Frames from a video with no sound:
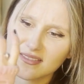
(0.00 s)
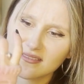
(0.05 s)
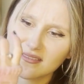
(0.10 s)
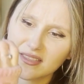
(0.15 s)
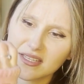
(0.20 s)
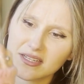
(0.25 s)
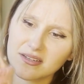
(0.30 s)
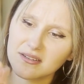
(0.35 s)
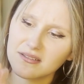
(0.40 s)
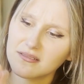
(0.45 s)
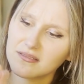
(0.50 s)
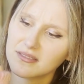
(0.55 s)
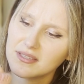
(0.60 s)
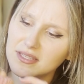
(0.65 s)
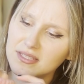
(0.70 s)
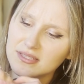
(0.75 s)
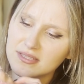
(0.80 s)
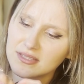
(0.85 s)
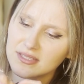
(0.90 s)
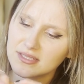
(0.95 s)

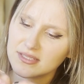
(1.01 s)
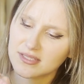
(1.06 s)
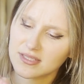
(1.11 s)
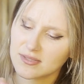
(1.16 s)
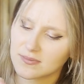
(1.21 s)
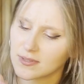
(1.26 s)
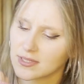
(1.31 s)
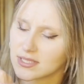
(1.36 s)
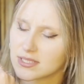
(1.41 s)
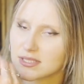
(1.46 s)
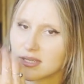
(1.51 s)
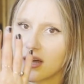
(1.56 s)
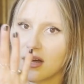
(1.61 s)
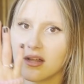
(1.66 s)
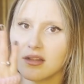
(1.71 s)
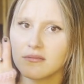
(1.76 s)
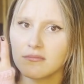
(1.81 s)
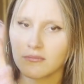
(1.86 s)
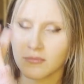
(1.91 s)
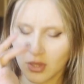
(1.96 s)
This is what it's
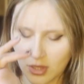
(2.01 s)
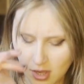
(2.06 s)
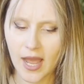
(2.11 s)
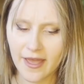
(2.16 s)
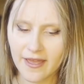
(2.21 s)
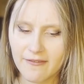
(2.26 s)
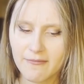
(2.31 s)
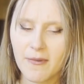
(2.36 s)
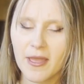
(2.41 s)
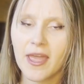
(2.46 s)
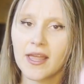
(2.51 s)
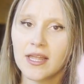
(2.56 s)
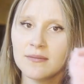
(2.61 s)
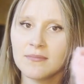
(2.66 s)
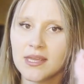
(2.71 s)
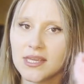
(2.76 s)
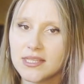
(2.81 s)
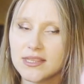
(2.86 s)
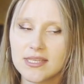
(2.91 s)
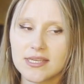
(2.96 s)
called. I am
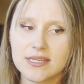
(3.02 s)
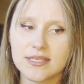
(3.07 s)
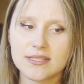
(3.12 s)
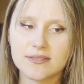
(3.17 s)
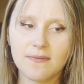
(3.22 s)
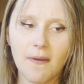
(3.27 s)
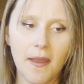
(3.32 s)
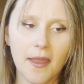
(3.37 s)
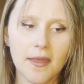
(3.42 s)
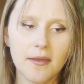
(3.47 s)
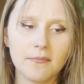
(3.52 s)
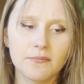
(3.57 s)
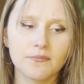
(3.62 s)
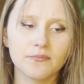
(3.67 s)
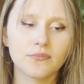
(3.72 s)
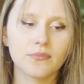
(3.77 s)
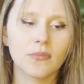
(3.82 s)
handmade these, right?